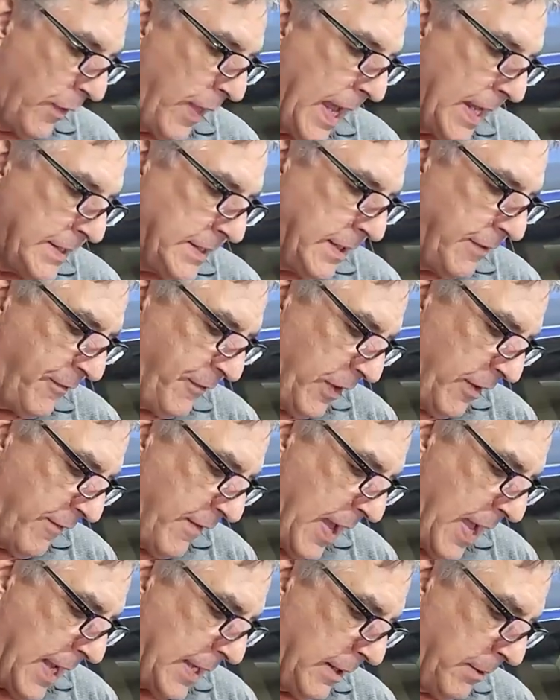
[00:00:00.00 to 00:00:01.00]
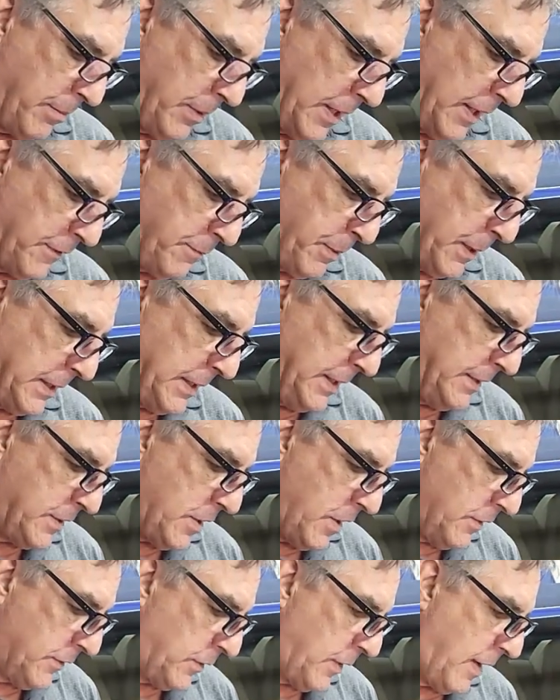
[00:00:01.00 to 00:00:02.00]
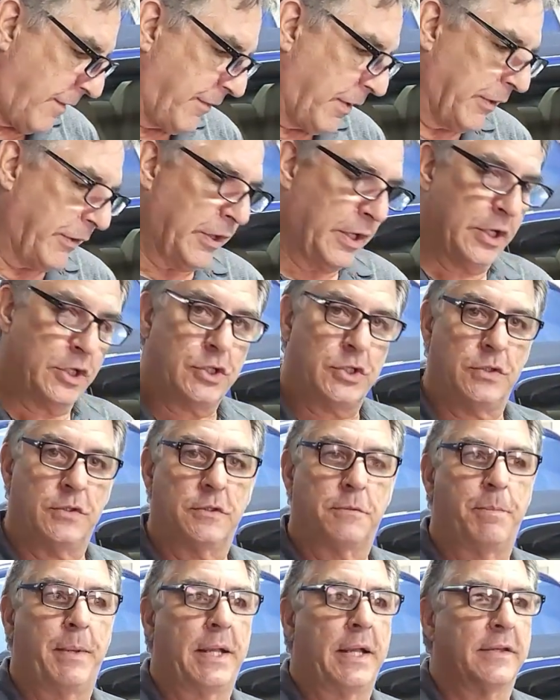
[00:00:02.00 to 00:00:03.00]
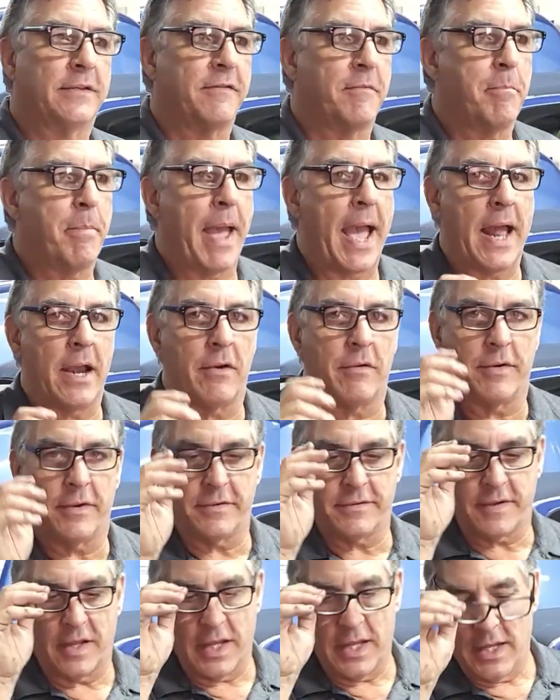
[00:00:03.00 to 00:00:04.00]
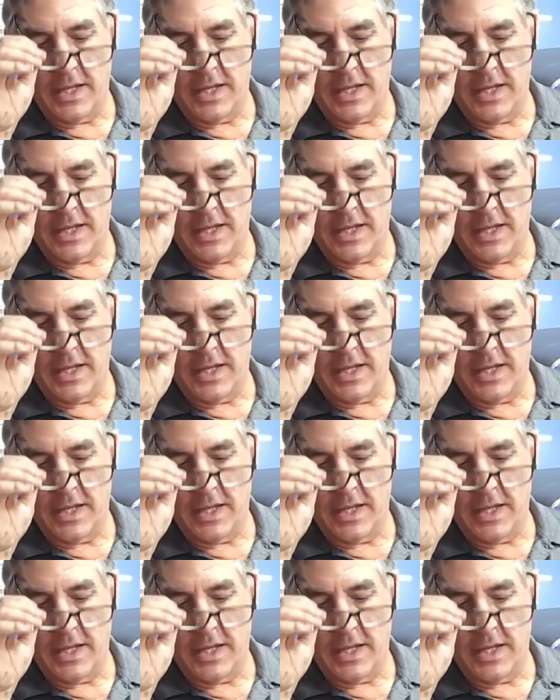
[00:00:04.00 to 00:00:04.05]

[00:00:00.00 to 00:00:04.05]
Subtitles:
that's it for the vacuum leaks, but these also have other issues because of batteries.